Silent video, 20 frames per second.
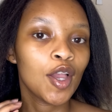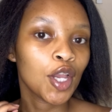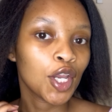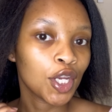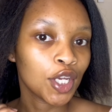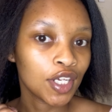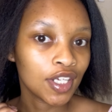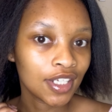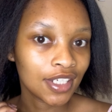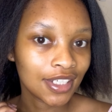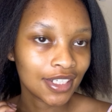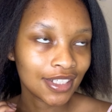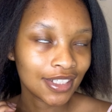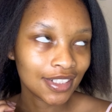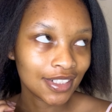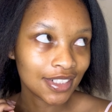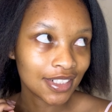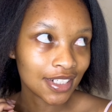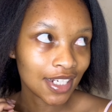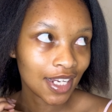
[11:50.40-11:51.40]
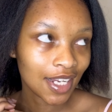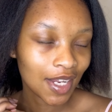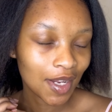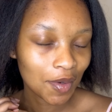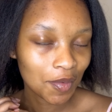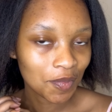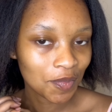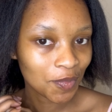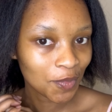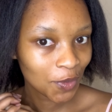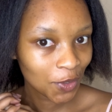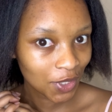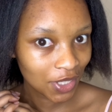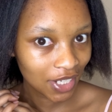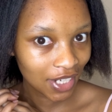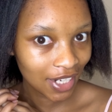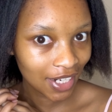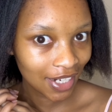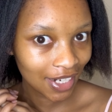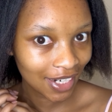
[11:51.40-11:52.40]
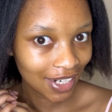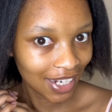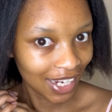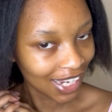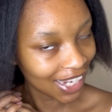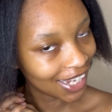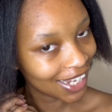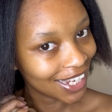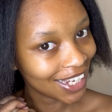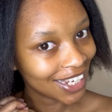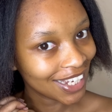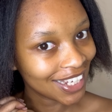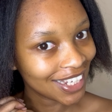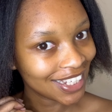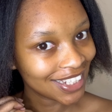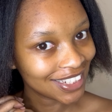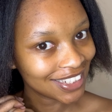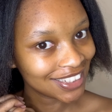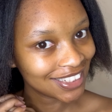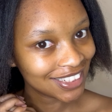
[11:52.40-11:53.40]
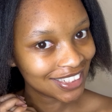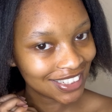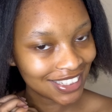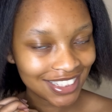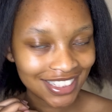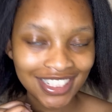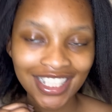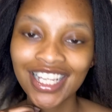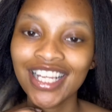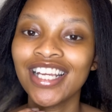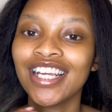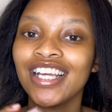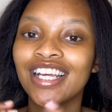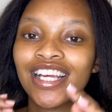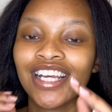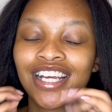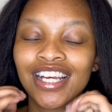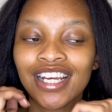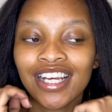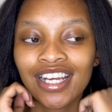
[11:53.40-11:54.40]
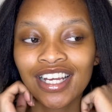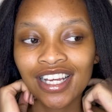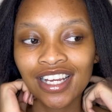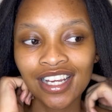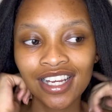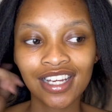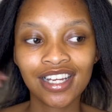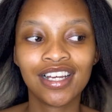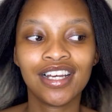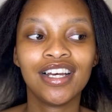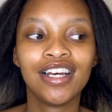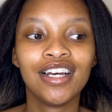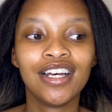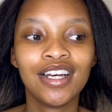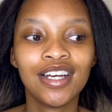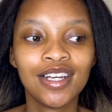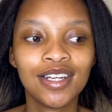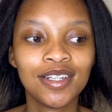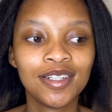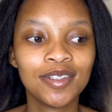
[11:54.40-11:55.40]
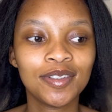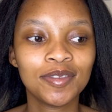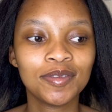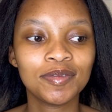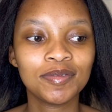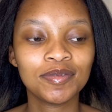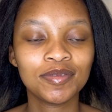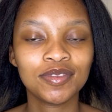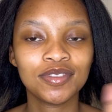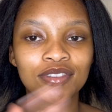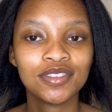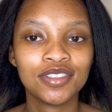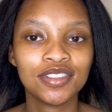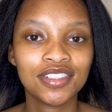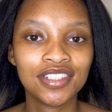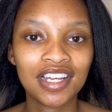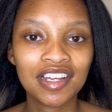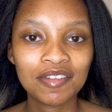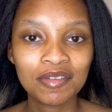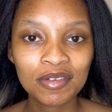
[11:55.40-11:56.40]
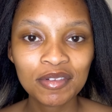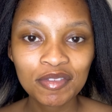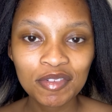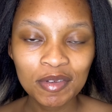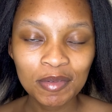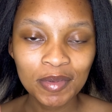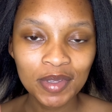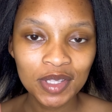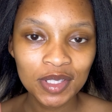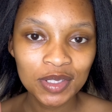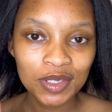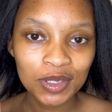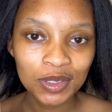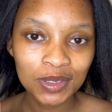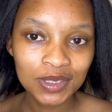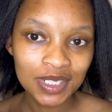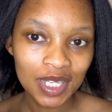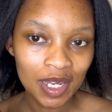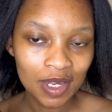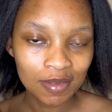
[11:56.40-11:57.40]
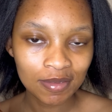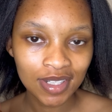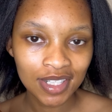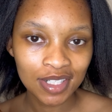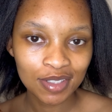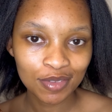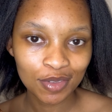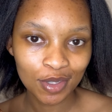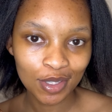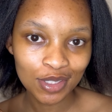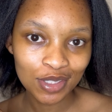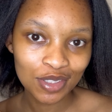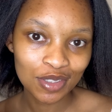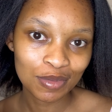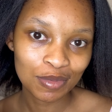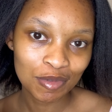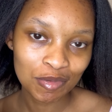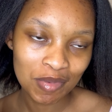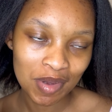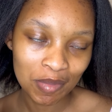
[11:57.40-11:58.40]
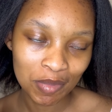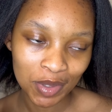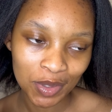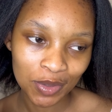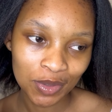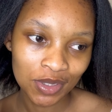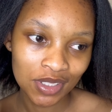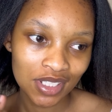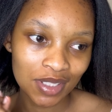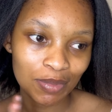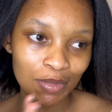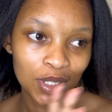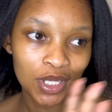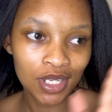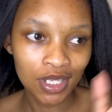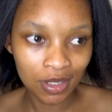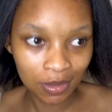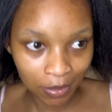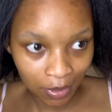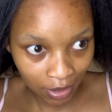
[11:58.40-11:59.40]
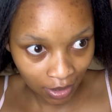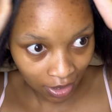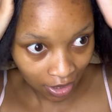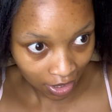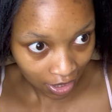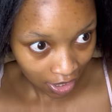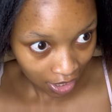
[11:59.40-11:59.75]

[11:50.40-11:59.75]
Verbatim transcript: Good morning, guys. Um I've been filming this whole time and I forgot to remove my needles, but anyway.